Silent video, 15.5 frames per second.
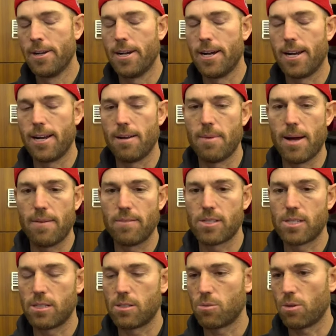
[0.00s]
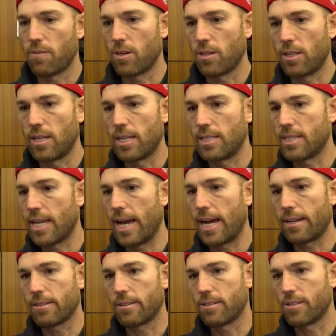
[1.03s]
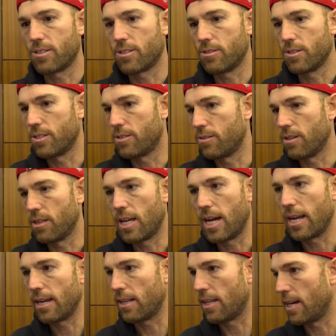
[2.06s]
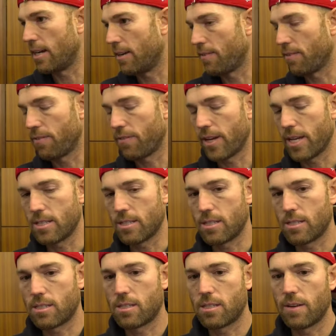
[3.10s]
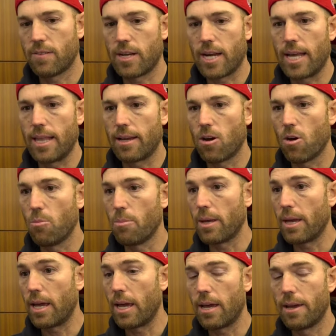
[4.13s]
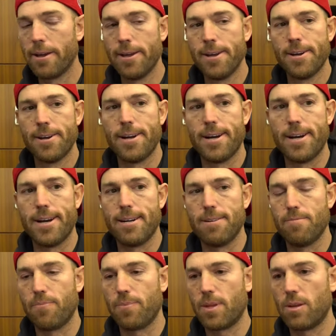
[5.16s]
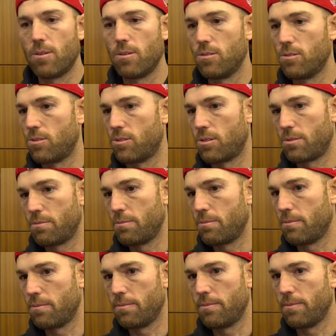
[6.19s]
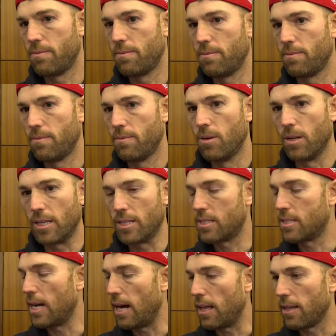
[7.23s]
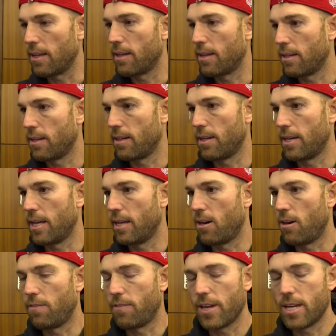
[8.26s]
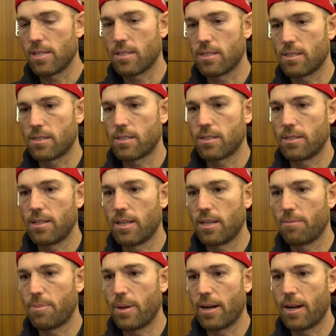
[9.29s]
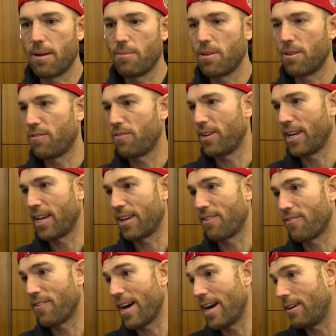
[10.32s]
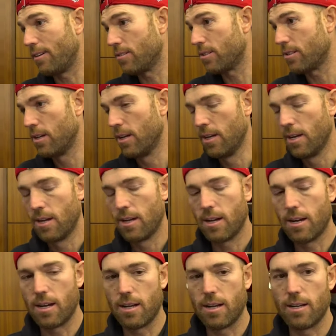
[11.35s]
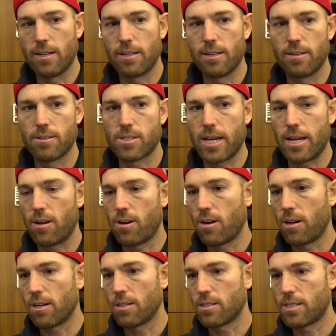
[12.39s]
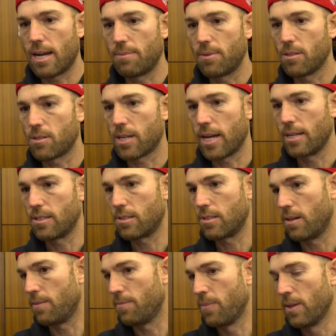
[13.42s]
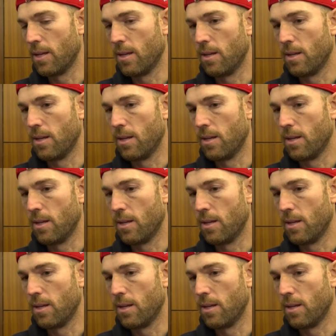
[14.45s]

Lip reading: Obviously, he's one of our leading tacklers, so he's doing a lot in a lot of different phases. You have a guy like OB, who's really solid in all phases. And then you pair him with the Flanagan fouls. You know, it's kind of hard to stop those guys. So,